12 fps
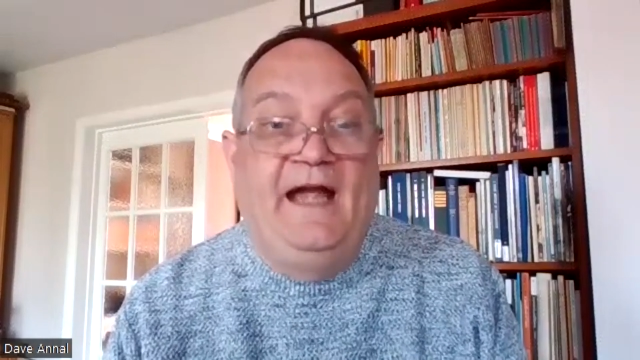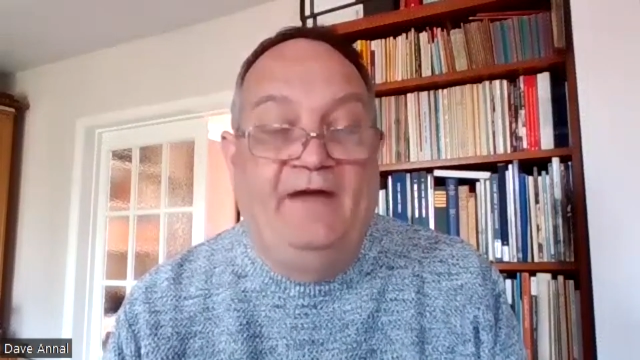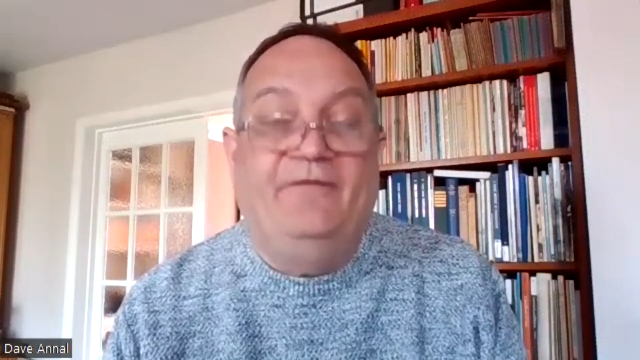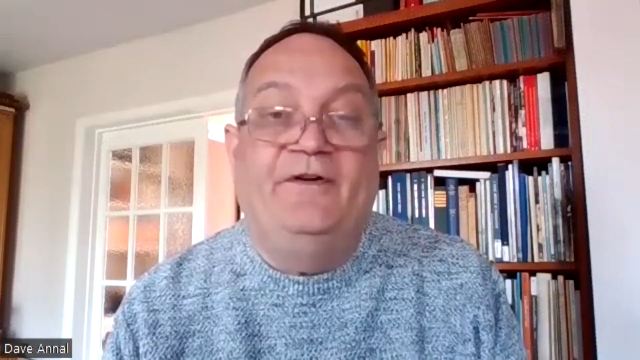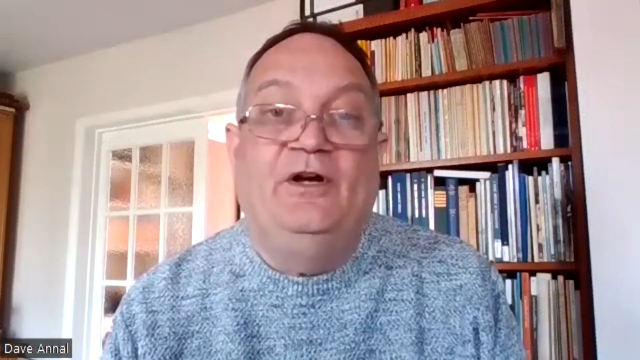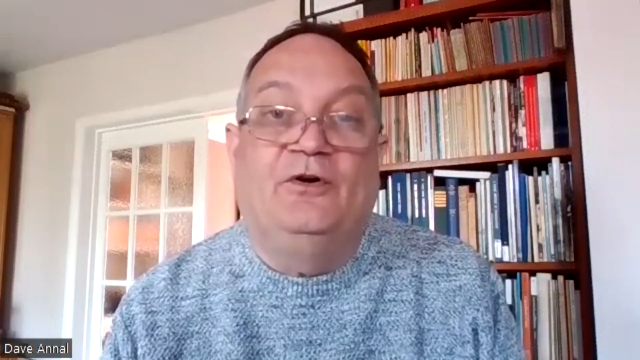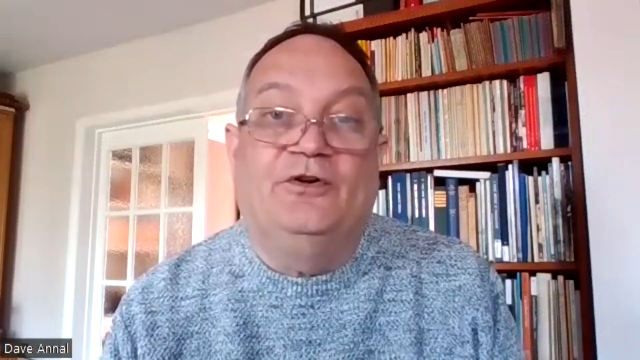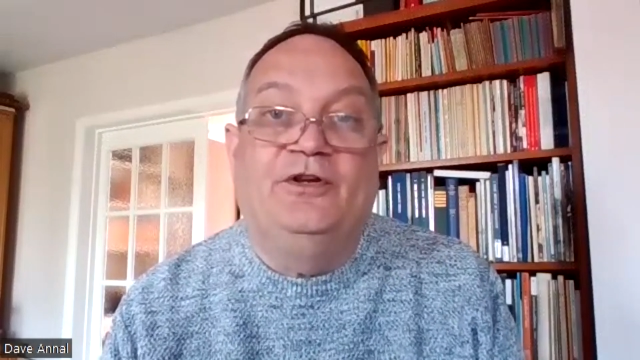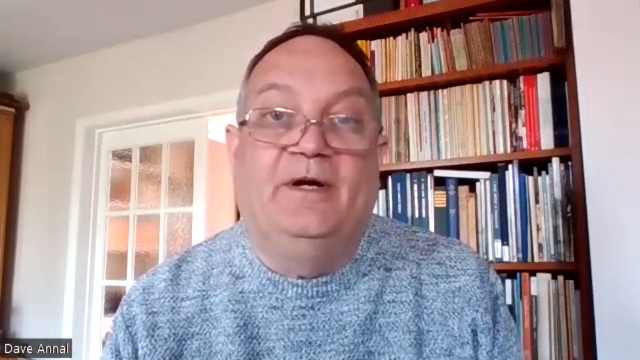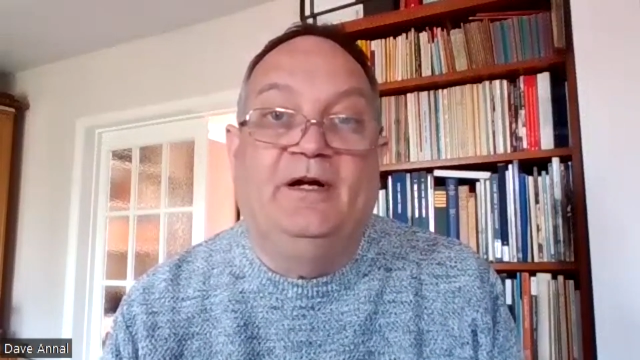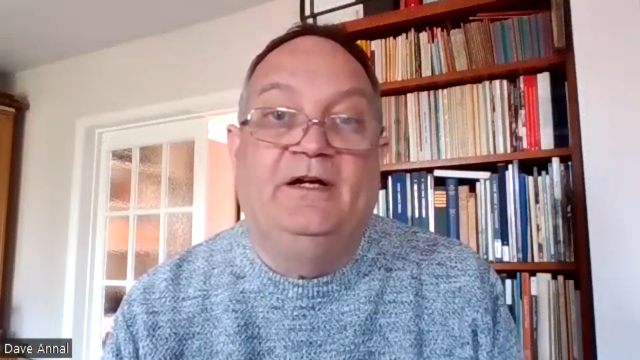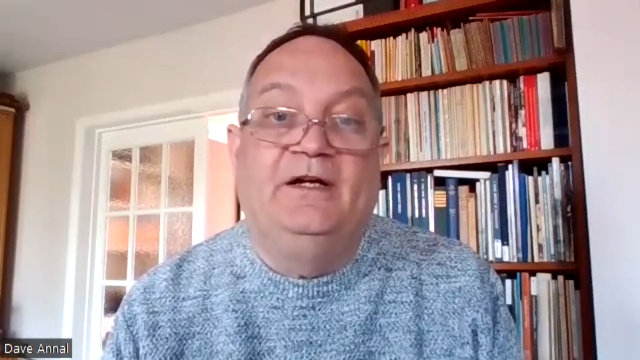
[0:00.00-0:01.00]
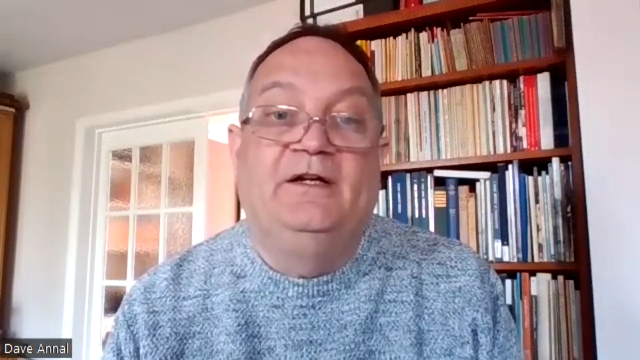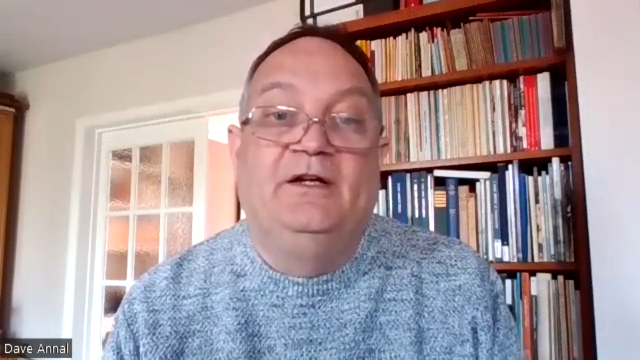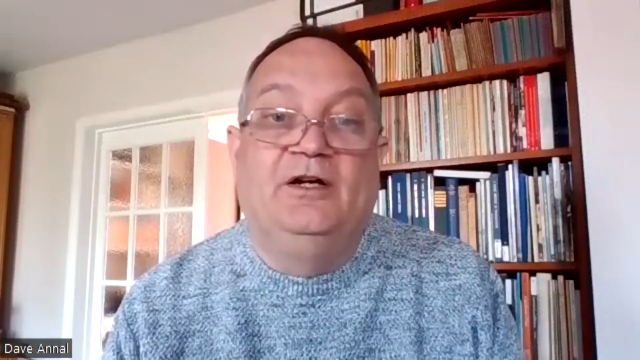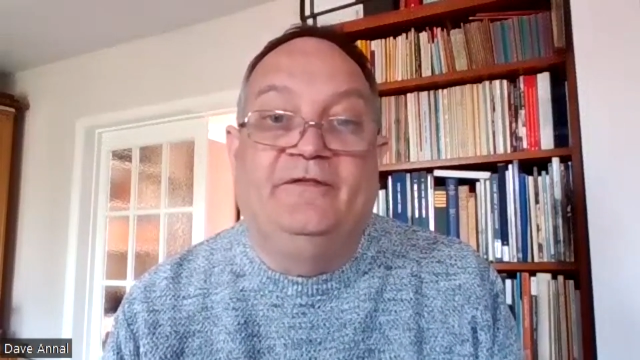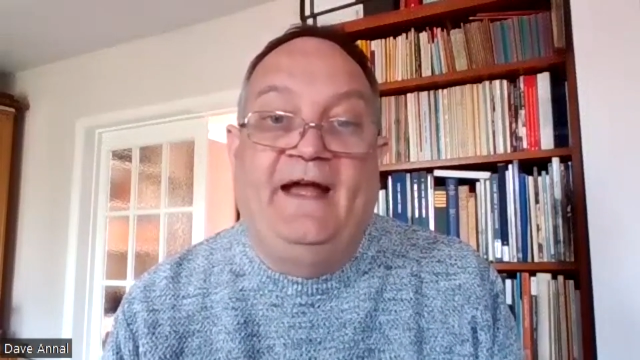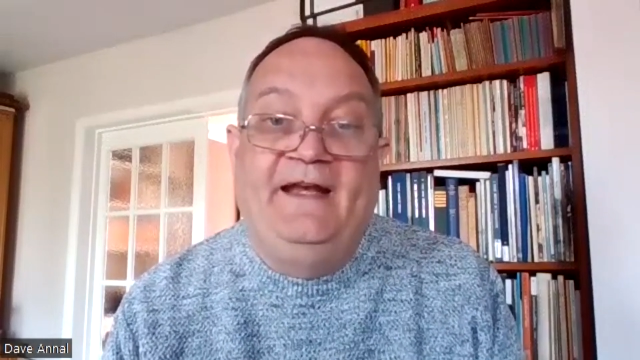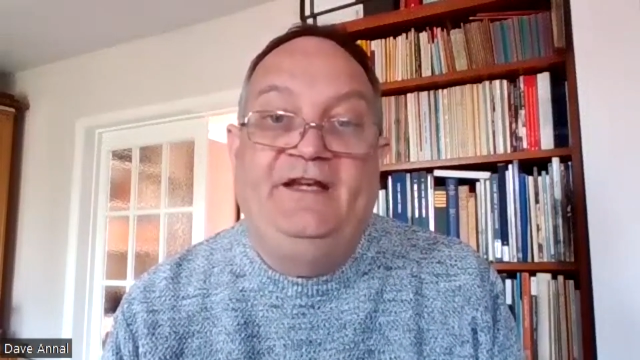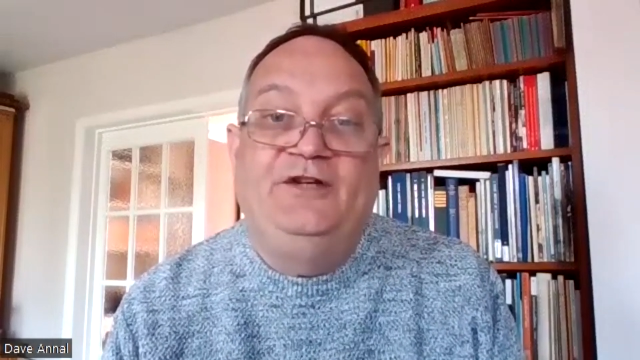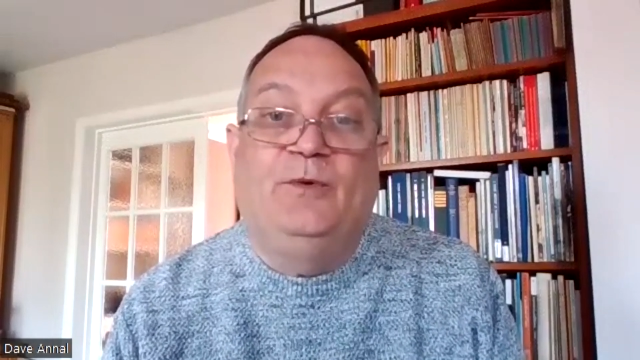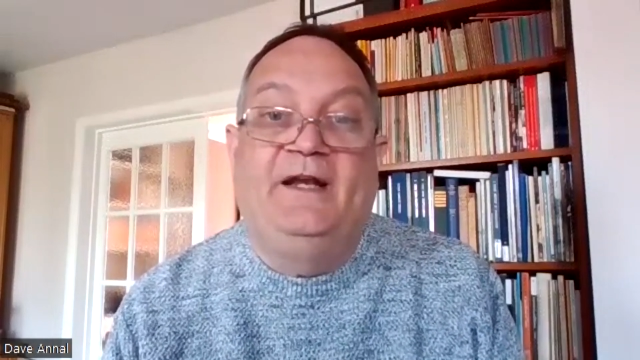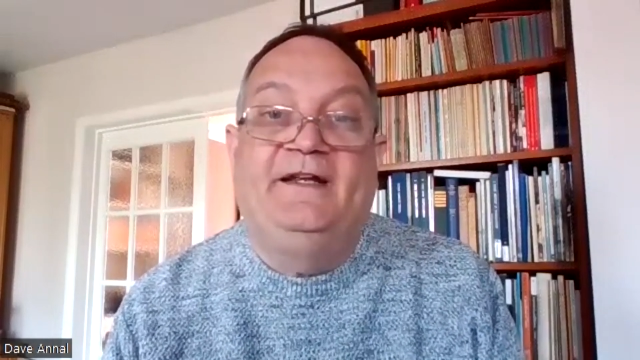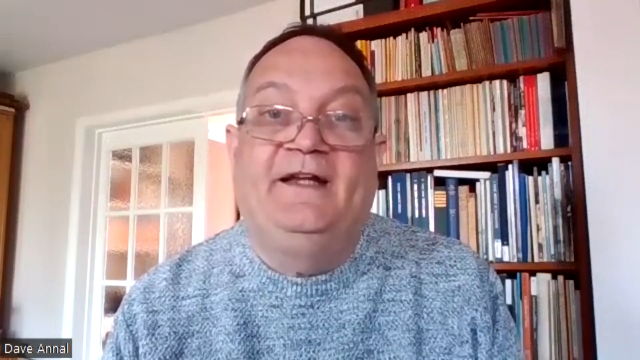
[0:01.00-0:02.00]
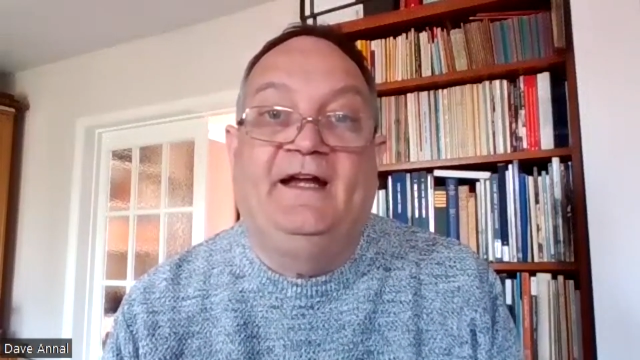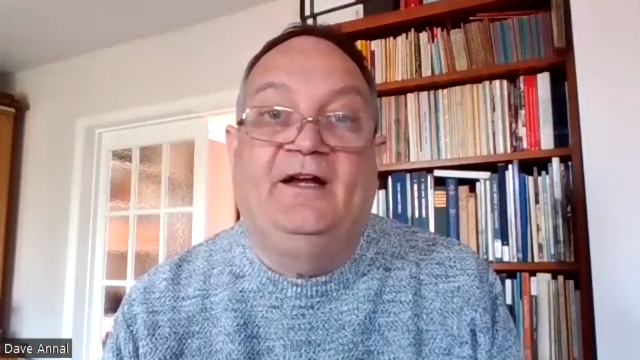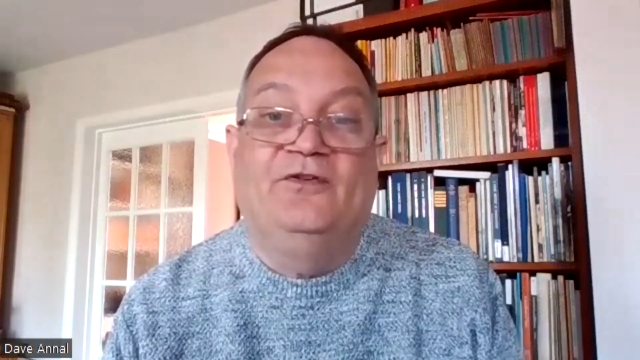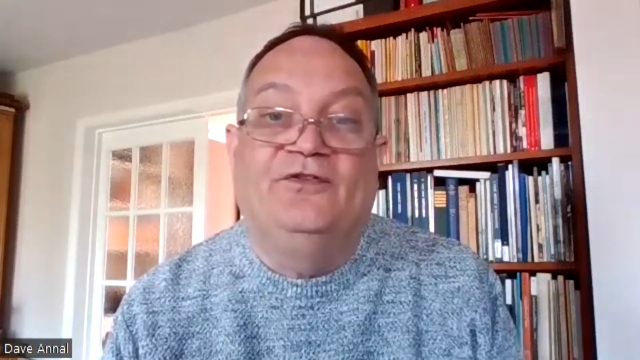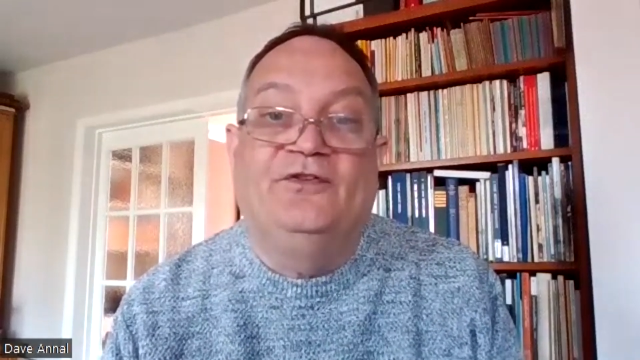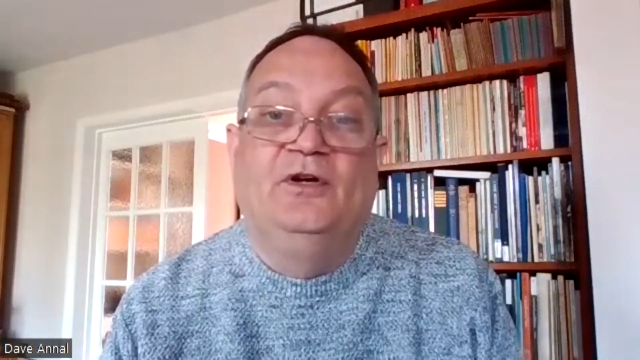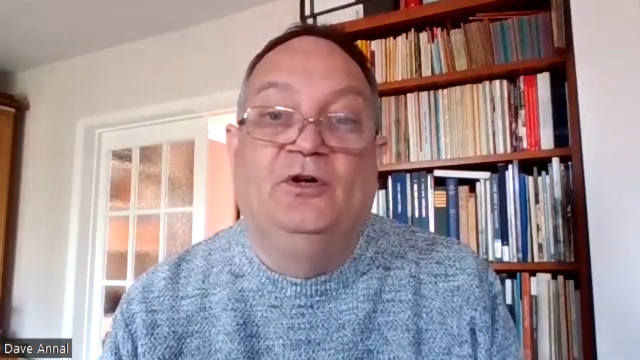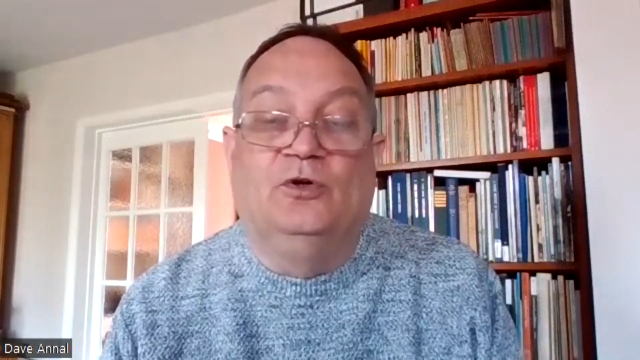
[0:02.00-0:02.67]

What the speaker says: Every occupier of any dwelling house